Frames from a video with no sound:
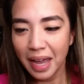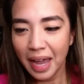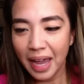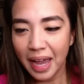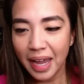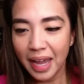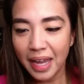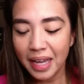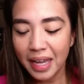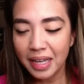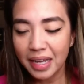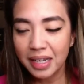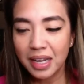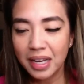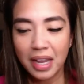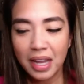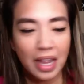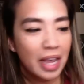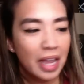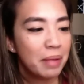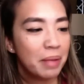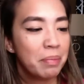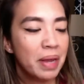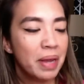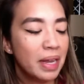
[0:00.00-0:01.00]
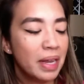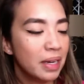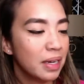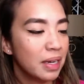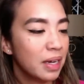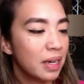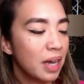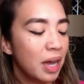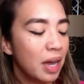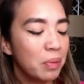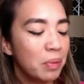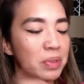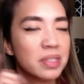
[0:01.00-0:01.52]
And it made,
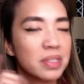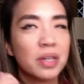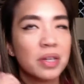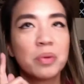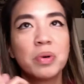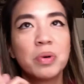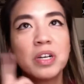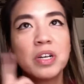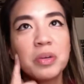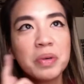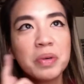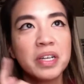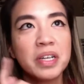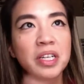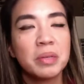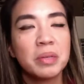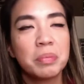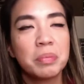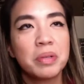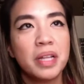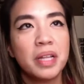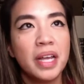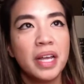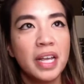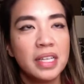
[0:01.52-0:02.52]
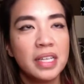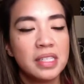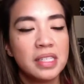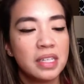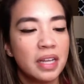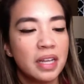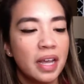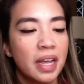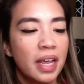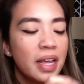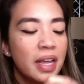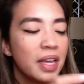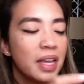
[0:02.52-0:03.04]
I was like, what are we going to play
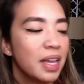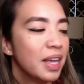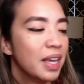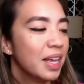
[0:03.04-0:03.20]
today?